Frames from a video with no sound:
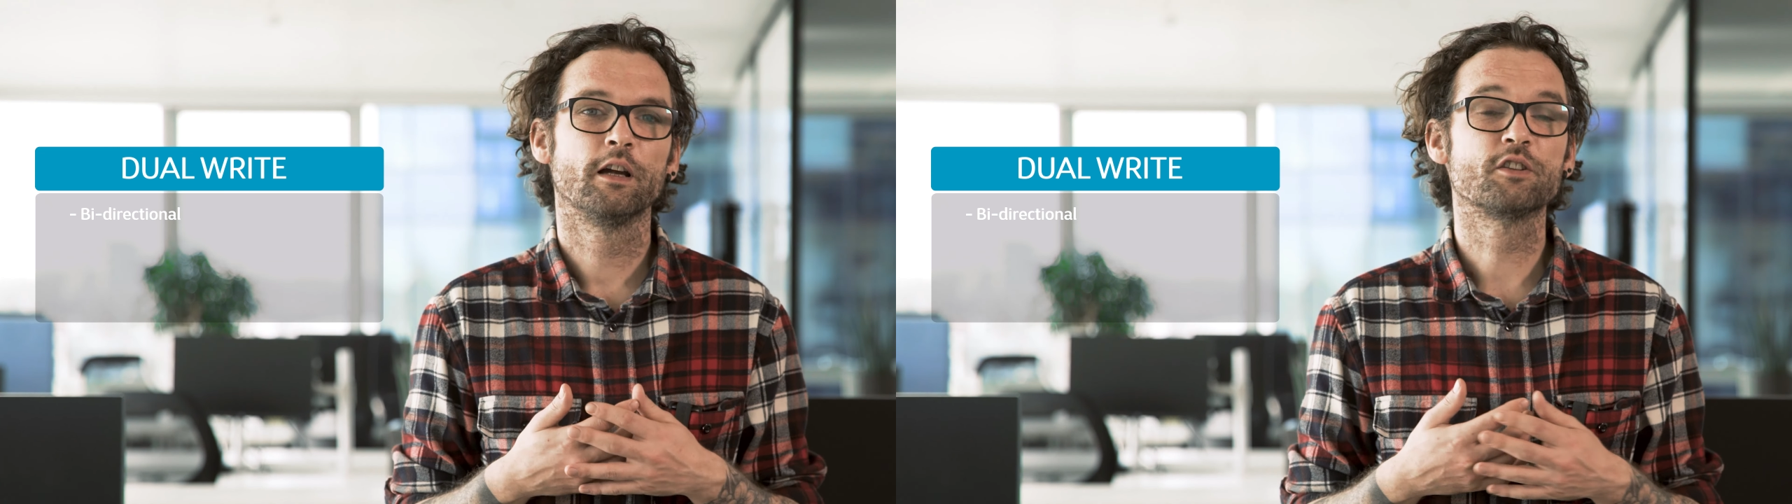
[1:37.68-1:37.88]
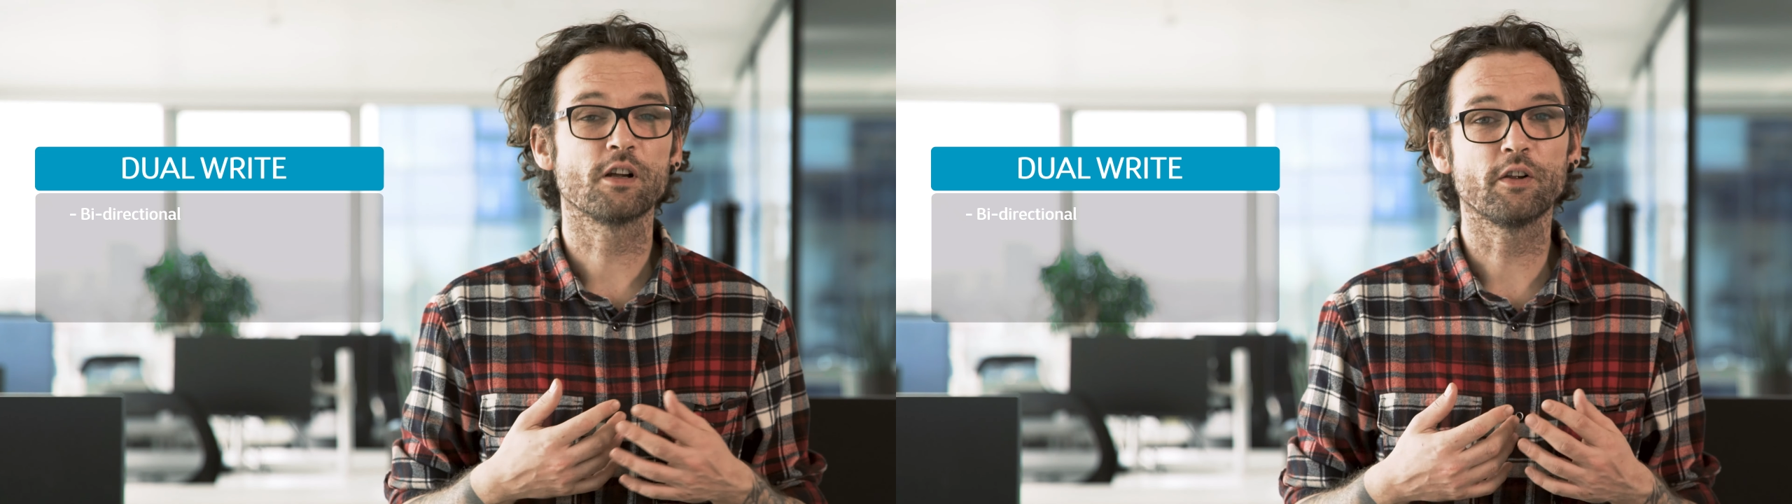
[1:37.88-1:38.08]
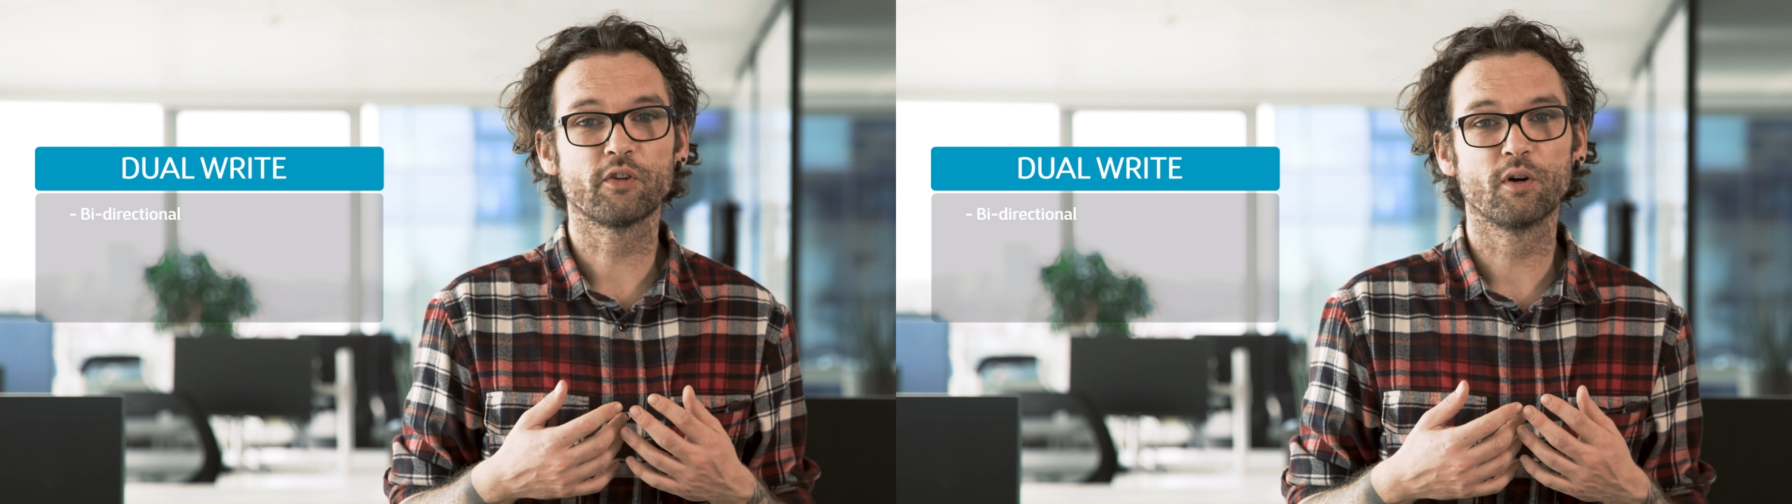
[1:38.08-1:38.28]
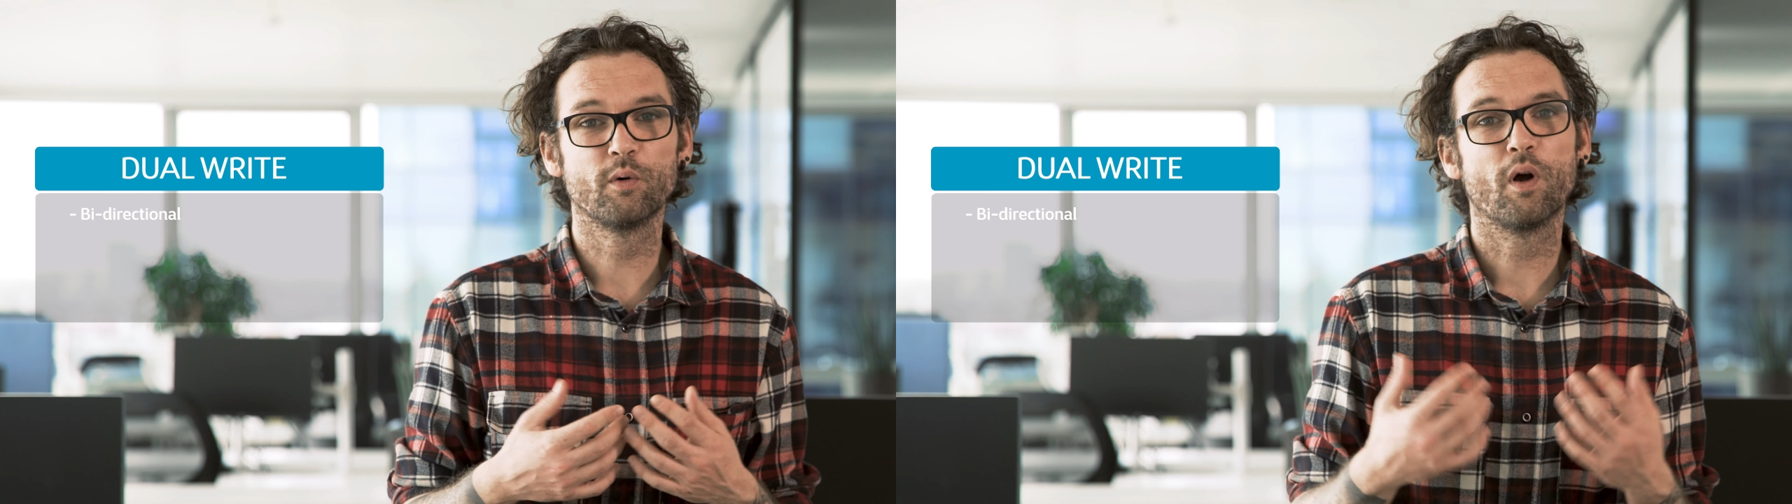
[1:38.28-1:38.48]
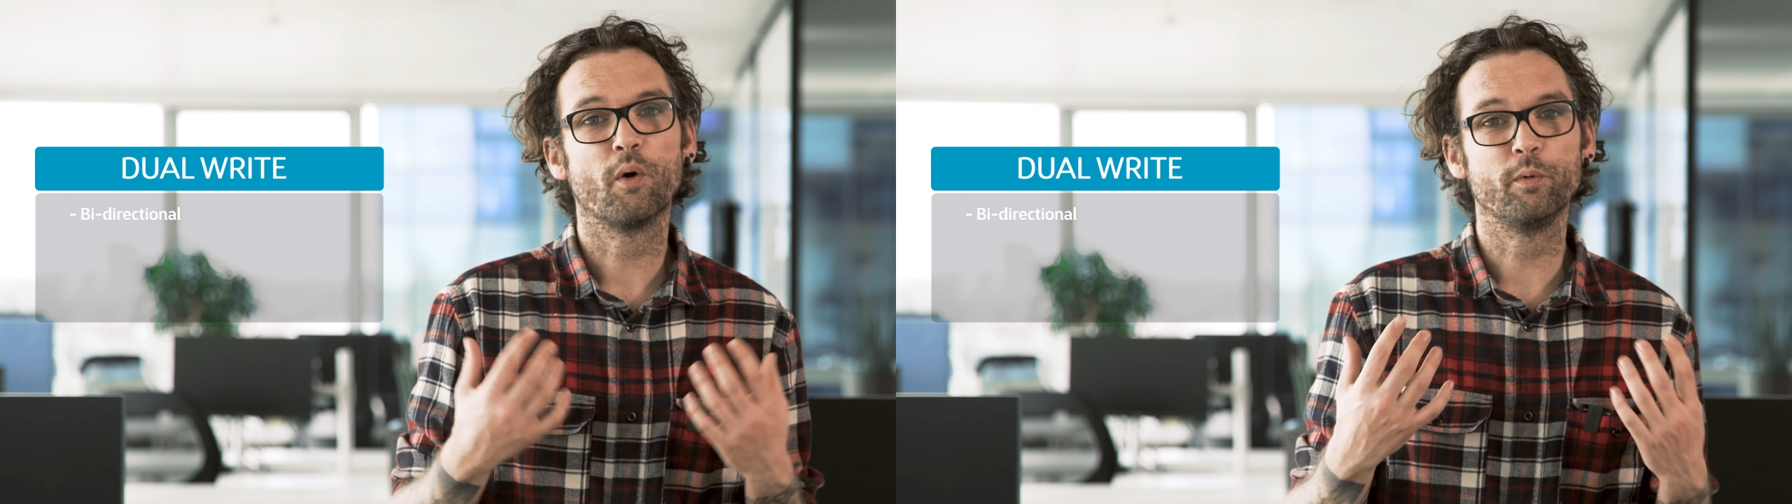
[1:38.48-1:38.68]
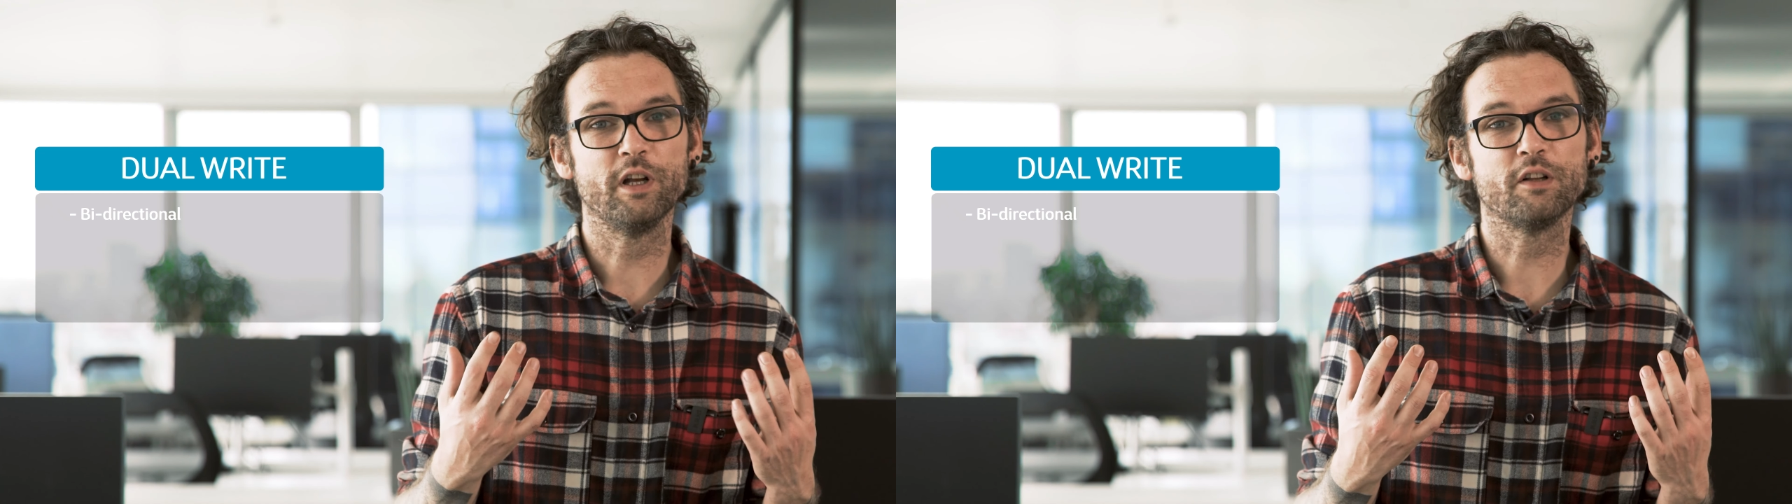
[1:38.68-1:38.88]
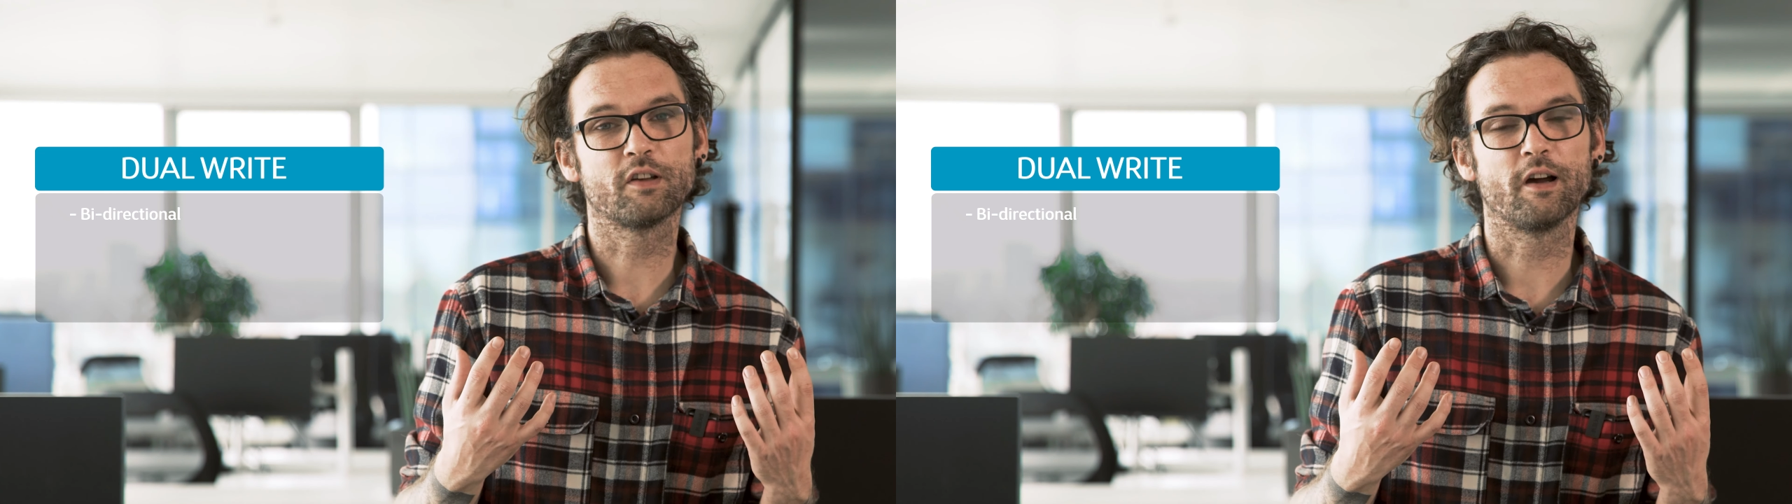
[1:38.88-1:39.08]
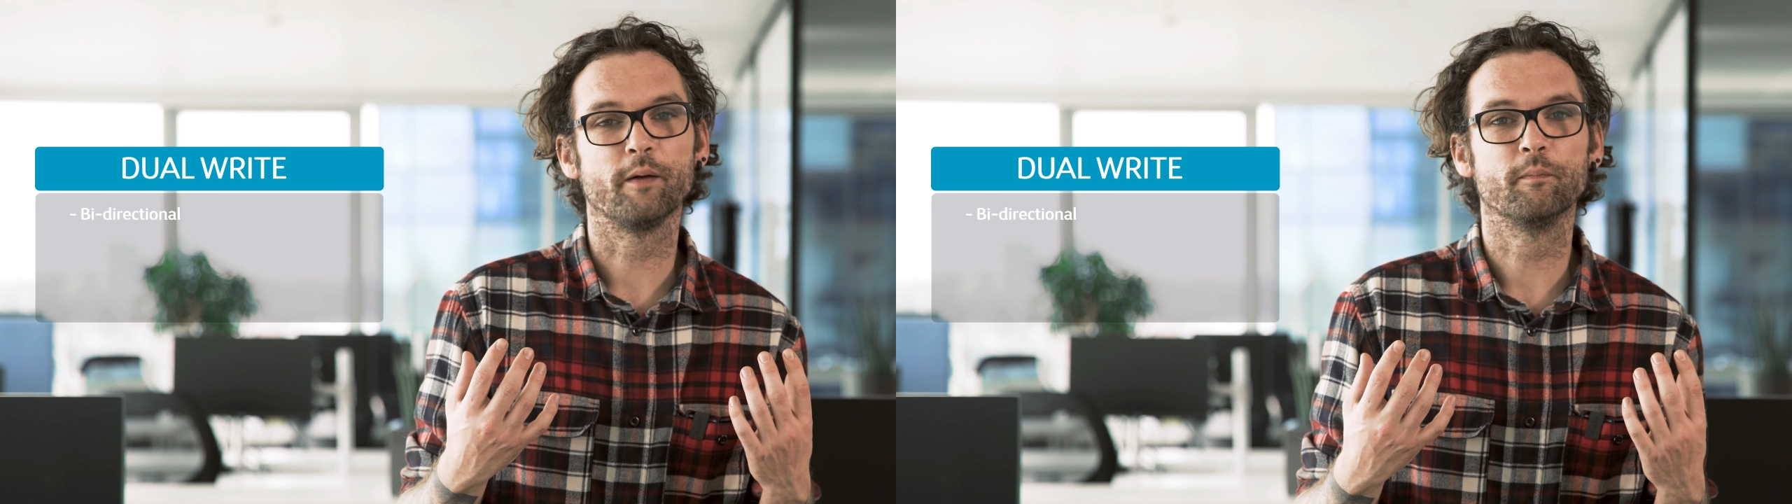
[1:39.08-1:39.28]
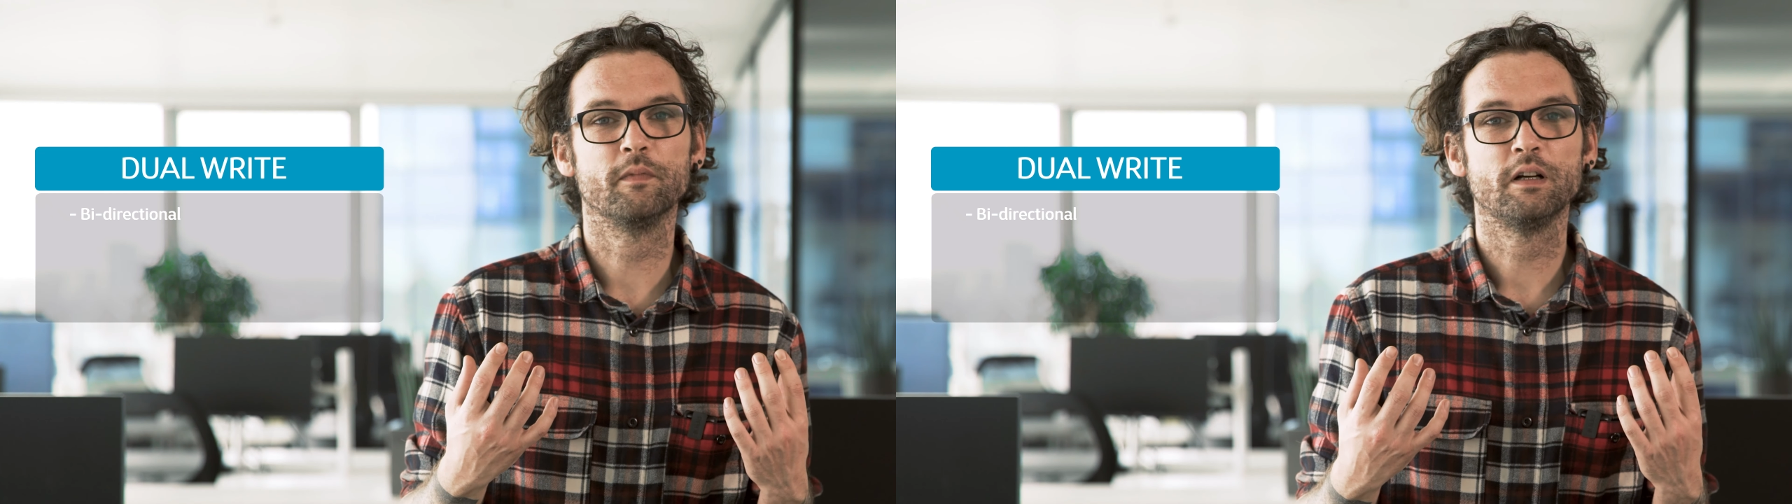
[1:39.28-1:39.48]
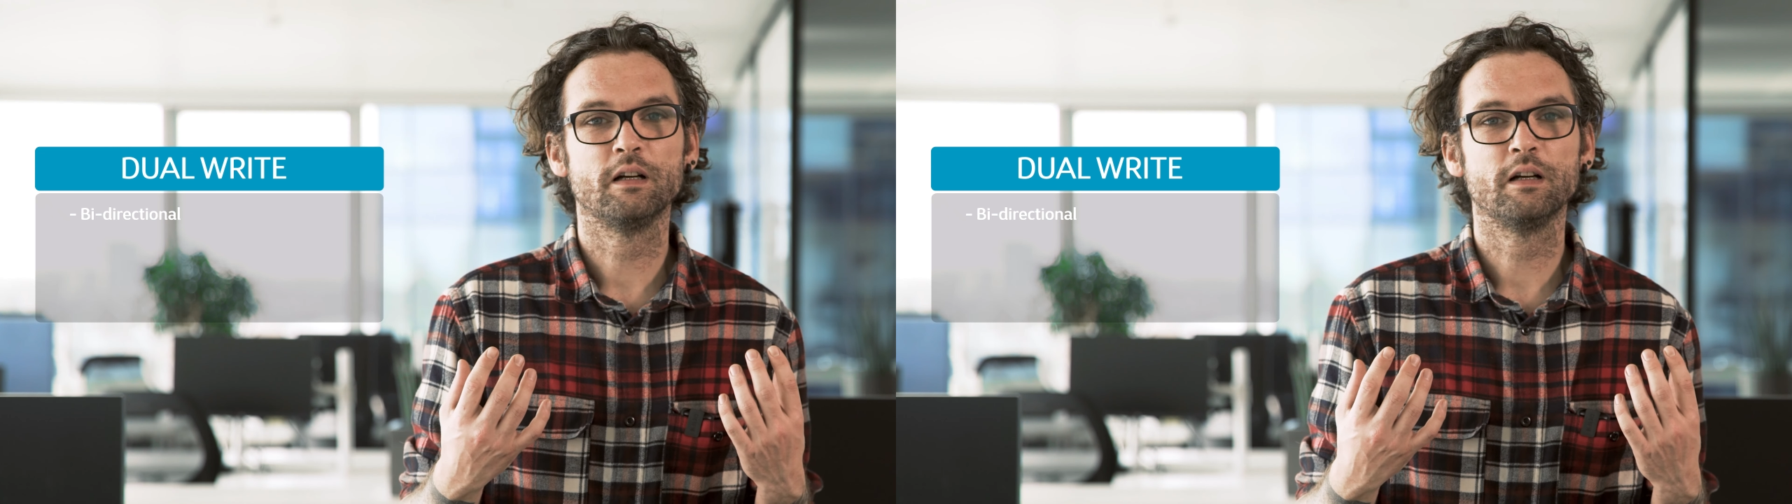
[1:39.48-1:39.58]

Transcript: It's also real time.